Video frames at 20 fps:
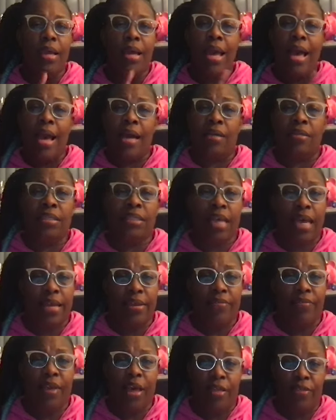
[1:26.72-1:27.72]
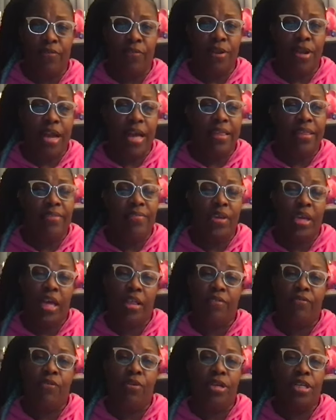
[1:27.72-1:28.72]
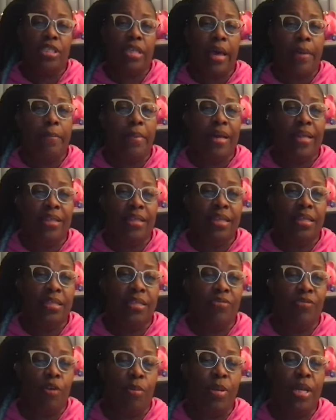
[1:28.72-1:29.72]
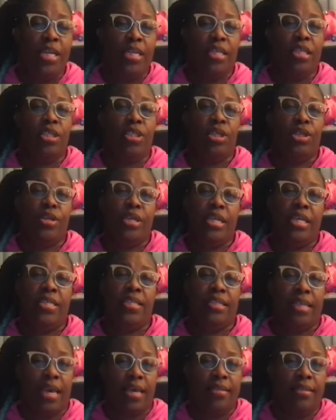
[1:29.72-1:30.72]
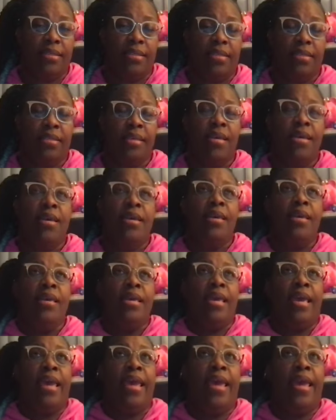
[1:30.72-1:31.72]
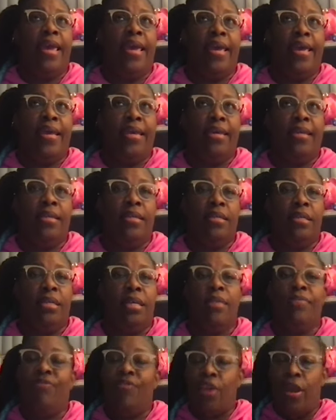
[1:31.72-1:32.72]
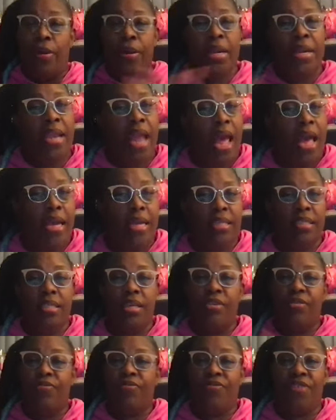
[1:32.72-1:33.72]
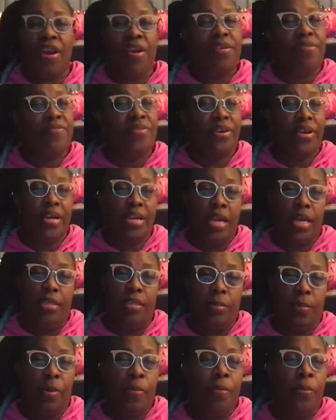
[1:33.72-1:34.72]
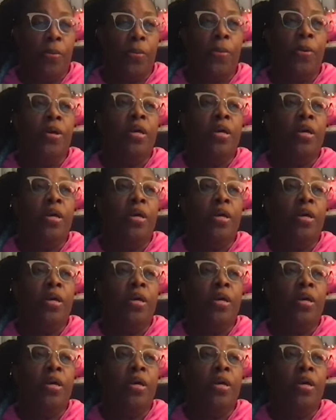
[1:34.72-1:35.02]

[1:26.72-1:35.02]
outside of California. I live in California, so I bought this from a dealer in Texas. And very nice. They're very, very nice people.